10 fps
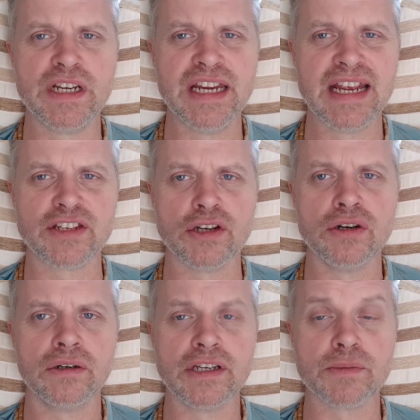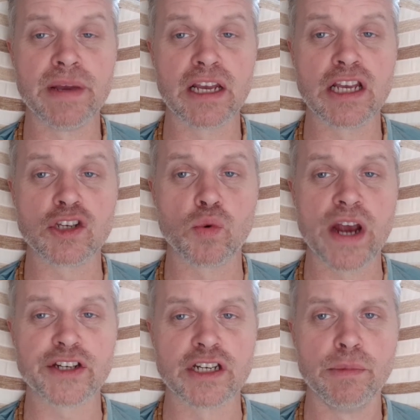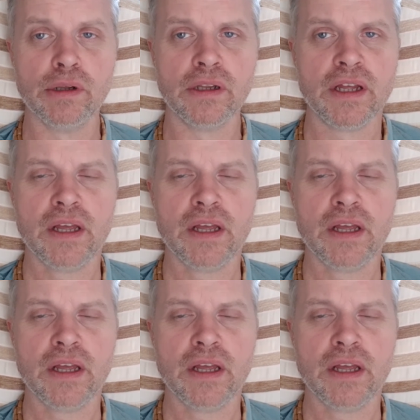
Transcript: years ago is questionable.